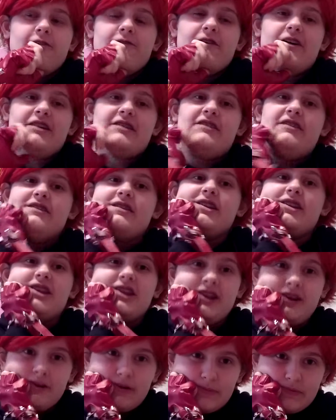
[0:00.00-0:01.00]
Foxy's a
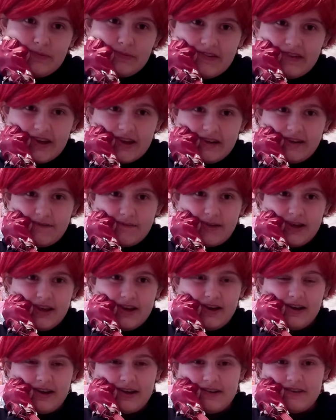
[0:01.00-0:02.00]
little upset
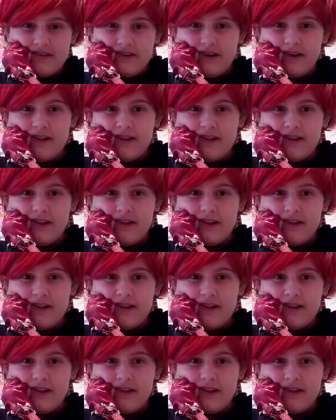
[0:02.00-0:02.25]
because